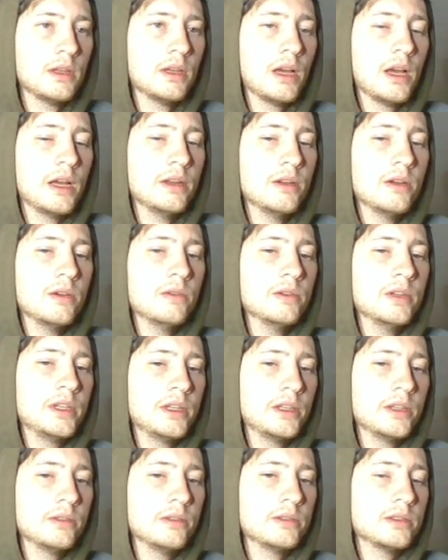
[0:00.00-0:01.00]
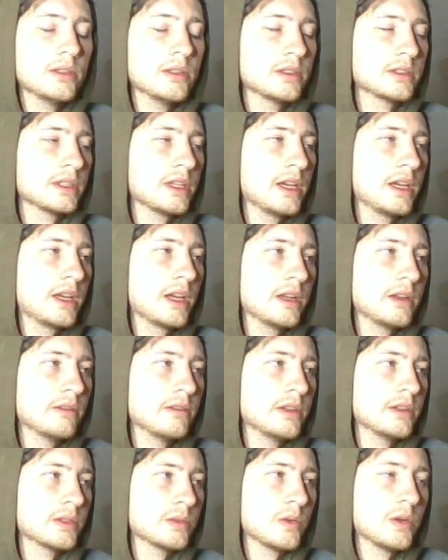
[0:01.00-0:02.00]
I know what a goose looks like. I know
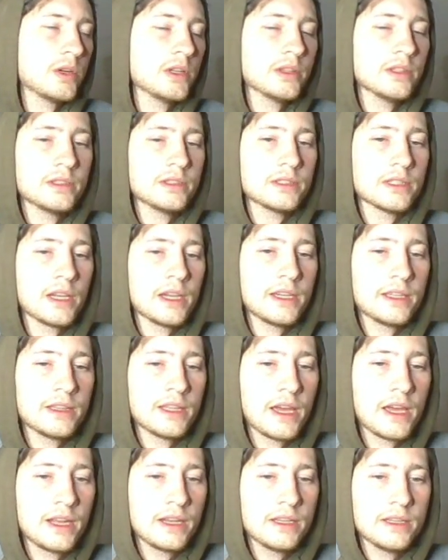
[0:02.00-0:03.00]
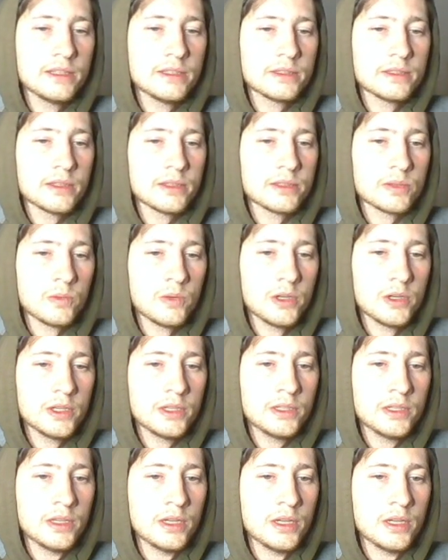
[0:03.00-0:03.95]
what a swan looks like. That is a swan.